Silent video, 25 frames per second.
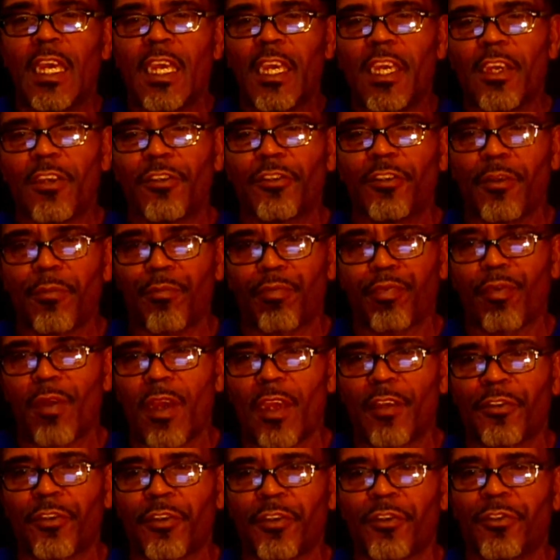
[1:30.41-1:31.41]
isn't
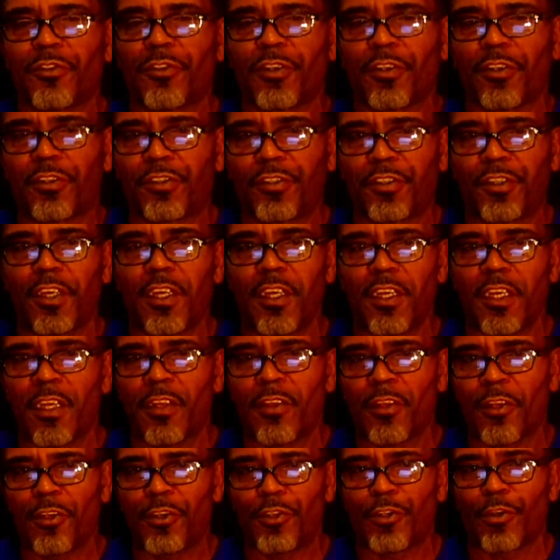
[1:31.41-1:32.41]
present to sit
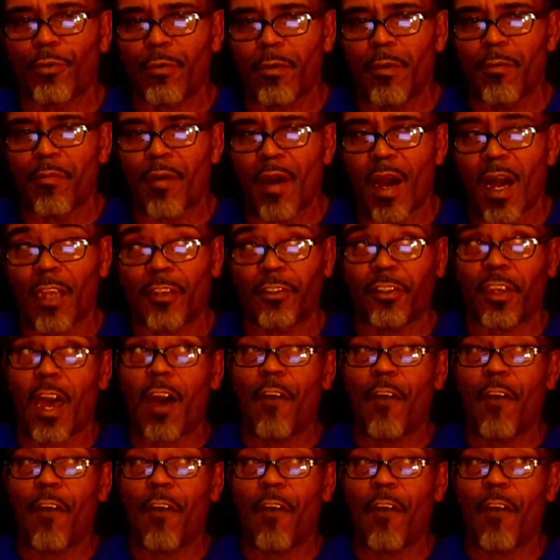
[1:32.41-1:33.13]
in the jury box.